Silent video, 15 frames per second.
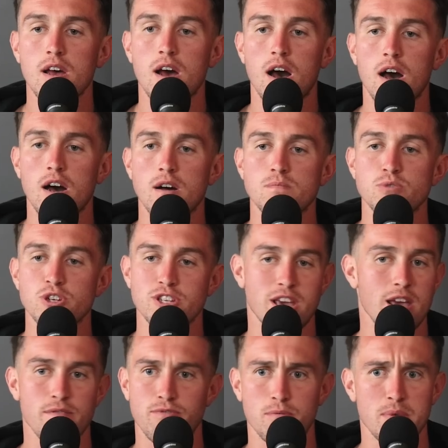Um, just
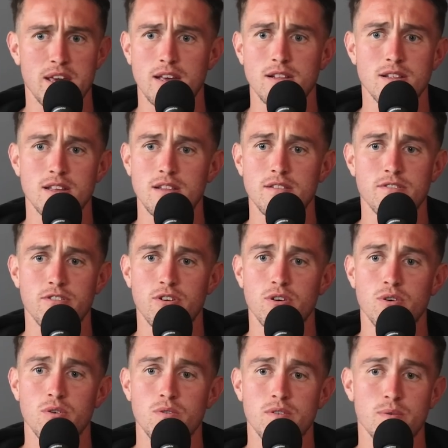came from England,
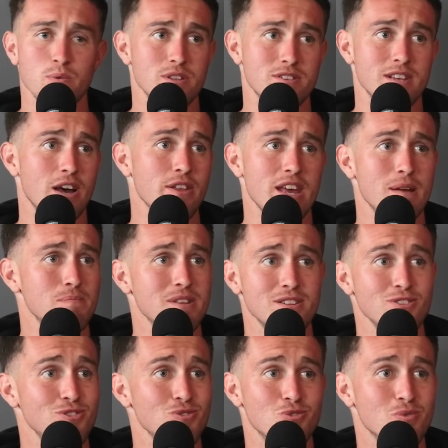so with Southampton's
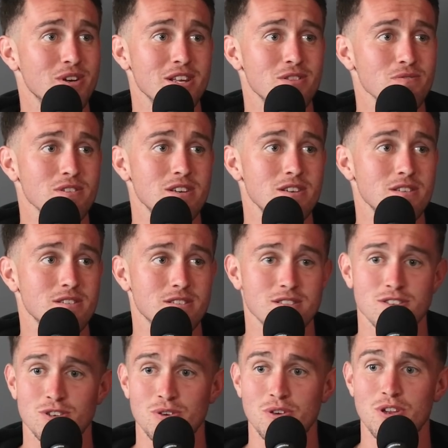U23s.
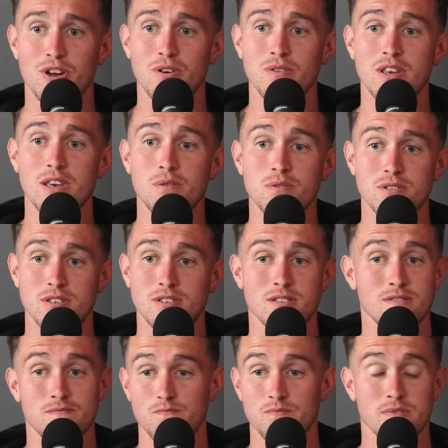So mm-hmm. you know, he was
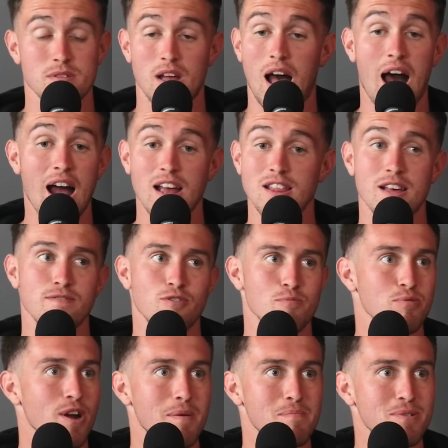high level
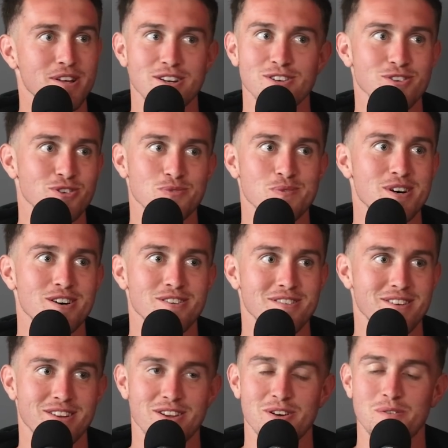prem player as well.
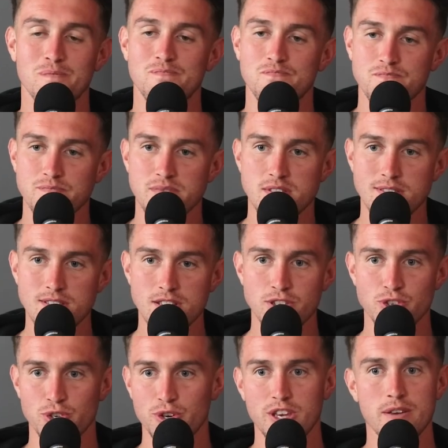You know,
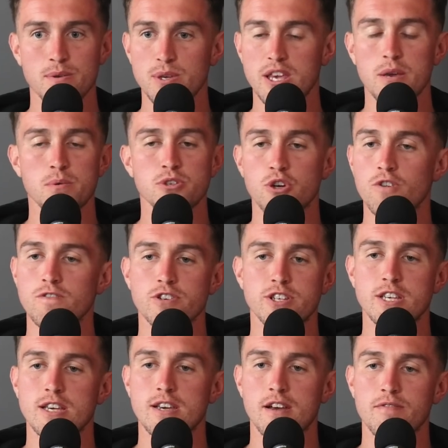so he he was
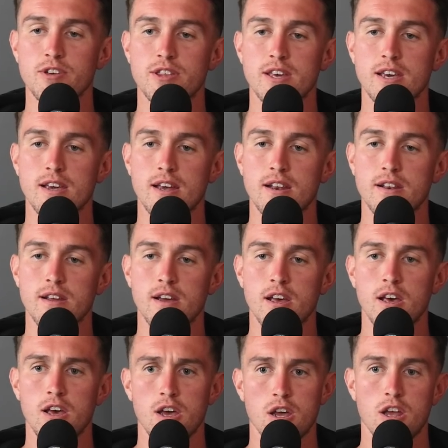overseeing everything, and
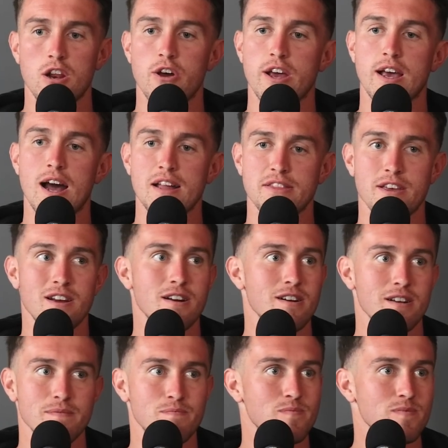you know, I got there.
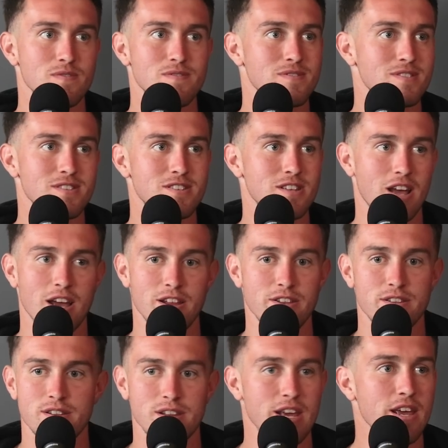I
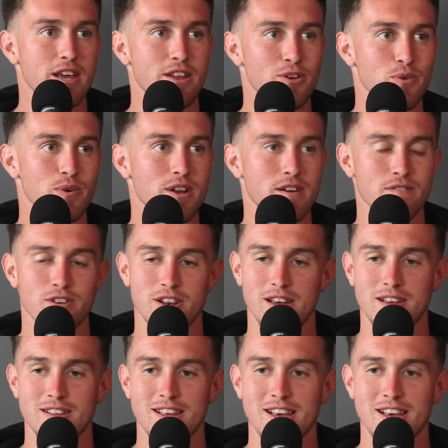sign in or whatever and I